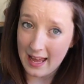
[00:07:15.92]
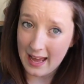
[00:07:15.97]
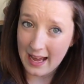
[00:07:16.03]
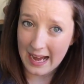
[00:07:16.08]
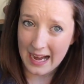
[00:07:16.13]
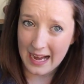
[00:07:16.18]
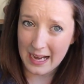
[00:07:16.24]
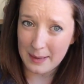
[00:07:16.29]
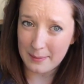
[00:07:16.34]

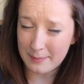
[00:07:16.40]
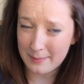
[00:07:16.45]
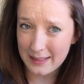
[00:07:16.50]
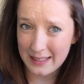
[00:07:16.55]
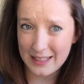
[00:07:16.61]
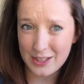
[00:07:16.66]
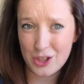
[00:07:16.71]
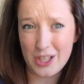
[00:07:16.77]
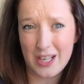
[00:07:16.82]

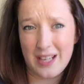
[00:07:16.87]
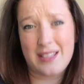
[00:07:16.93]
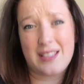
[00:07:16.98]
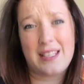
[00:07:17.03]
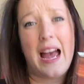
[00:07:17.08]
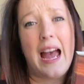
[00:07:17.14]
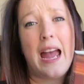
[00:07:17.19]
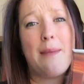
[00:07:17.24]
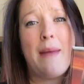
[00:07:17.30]
It just
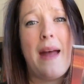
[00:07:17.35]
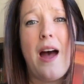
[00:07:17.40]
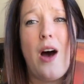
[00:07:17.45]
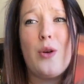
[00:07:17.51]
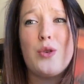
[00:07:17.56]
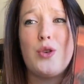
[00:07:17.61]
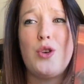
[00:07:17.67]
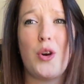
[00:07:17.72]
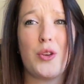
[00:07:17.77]
came
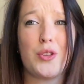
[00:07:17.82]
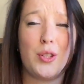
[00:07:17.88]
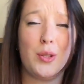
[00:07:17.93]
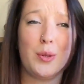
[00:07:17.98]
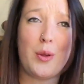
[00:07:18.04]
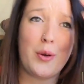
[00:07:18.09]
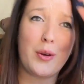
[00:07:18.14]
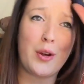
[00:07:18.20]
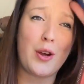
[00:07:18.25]
out not
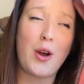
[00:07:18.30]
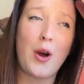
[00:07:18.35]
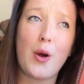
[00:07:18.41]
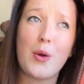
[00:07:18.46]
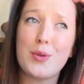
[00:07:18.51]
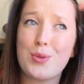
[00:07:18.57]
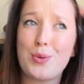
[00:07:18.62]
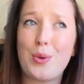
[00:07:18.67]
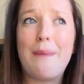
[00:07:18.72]
too long
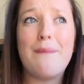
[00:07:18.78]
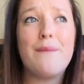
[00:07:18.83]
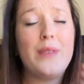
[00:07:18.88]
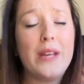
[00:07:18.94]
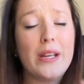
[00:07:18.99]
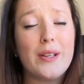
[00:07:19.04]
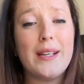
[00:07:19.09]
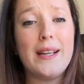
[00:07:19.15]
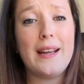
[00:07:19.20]
ago, so I'm
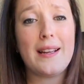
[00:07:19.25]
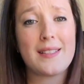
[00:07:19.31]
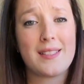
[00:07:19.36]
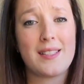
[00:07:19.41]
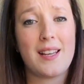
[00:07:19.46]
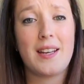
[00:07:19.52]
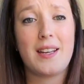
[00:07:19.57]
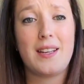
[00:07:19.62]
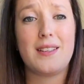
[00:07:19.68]
very
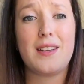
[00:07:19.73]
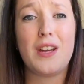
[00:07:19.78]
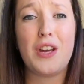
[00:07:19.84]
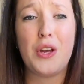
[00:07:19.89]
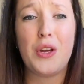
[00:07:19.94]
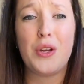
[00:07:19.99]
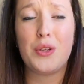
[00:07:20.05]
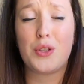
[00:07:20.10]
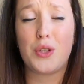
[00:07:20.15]
excited
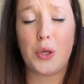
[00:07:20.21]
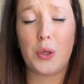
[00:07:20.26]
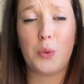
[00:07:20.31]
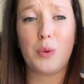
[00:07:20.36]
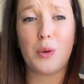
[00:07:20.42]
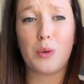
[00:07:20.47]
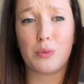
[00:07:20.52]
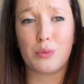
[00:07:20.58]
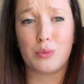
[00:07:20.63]

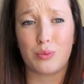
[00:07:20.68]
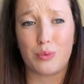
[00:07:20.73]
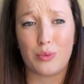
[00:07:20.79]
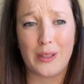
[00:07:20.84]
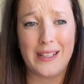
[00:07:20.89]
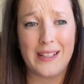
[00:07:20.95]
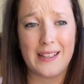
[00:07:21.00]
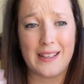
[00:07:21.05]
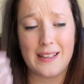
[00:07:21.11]
to
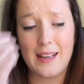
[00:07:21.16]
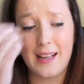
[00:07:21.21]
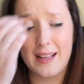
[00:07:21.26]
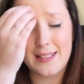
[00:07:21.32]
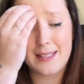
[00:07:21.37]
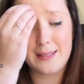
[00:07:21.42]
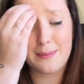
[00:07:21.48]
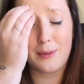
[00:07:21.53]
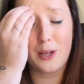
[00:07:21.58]
read it.
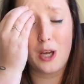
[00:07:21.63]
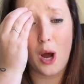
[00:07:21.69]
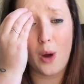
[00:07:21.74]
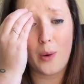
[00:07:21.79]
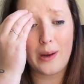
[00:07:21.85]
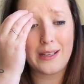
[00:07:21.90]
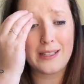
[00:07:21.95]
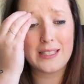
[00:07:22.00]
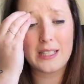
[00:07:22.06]
It's
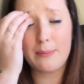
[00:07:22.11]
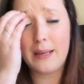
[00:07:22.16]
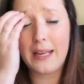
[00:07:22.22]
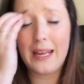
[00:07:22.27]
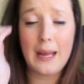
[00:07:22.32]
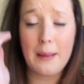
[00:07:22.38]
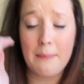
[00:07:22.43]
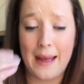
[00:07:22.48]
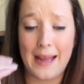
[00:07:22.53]
going to
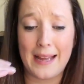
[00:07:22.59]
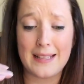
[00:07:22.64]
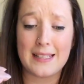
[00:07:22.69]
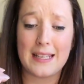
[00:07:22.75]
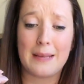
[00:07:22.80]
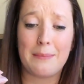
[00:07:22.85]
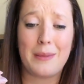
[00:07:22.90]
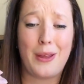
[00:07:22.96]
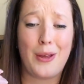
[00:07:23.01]
be
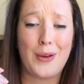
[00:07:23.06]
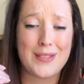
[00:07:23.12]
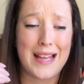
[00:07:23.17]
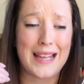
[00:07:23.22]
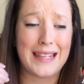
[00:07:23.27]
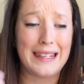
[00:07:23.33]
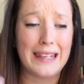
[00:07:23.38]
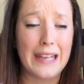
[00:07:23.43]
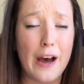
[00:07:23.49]
amazing, because I
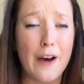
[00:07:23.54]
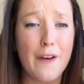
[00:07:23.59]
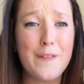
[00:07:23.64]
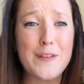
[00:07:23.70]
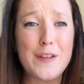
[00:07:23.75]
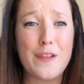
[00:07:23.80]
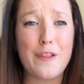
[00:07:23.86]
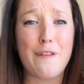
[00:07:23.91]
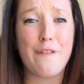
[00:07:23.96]

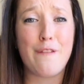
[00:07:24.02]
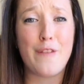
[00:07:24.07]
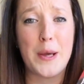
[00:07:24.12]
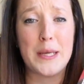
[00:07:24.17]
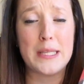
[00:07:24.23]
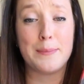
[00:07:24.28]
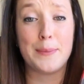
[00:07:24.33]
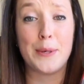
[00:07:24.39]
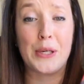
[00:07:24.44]
loved the
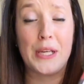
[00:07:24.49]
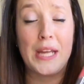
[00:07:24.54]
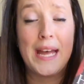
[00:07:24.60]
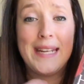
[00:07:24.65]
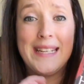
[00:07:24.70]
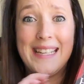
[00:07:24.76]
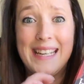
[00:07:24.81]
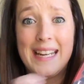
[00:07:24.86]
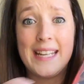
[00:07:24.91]
first book
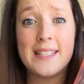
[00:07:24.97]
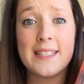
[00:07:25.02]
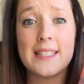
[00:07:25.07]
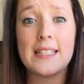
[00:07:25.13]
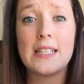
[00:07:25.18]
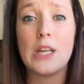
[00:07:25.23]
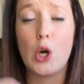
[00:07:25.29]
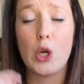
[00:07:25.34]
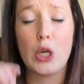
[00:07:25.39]
and it
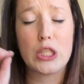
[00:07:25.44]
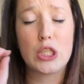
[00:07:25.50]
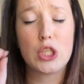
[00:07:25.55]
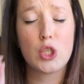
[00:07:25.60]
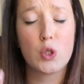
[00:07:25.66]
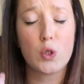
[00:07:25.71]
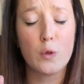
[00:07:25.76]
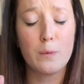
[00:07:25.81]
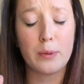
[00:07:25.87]
ended on a
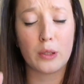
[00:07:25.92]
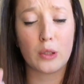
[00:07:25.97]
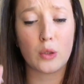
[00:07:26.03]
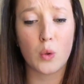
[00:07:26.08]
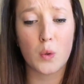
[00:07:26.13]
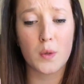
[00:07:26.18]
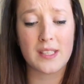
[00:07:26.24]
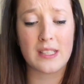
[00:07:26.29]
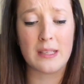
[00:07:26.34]
super
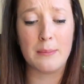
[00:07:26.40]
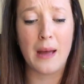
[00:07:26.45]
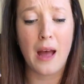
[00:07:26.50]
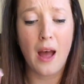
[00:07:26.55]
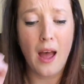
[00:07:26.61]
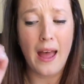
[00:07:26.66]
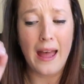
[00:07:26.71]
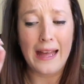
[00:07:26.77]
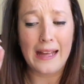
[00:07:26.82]
awesome
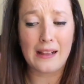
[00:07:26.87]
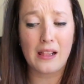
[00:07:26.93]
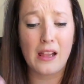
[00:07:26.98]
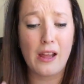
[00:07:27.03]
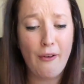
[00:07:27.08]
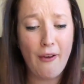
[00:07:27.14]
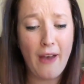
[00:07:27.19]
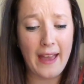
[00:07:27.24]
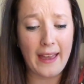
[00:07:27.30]

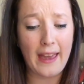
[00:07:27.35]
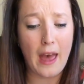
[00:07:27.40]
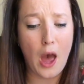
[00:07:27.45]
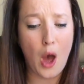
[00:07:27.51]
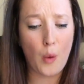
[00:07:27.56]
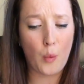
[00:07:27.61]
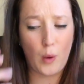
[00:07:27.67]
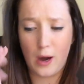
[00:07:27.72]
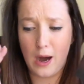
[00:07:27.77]

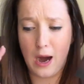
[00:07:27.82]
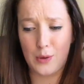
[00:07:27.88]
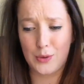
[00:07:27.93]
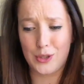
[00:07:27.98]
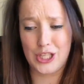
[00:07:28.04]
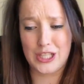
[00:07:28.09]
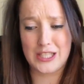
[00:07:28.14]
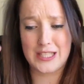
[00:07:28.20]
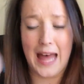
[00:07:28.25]
cliffhanger where I was
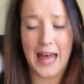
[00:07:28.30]
just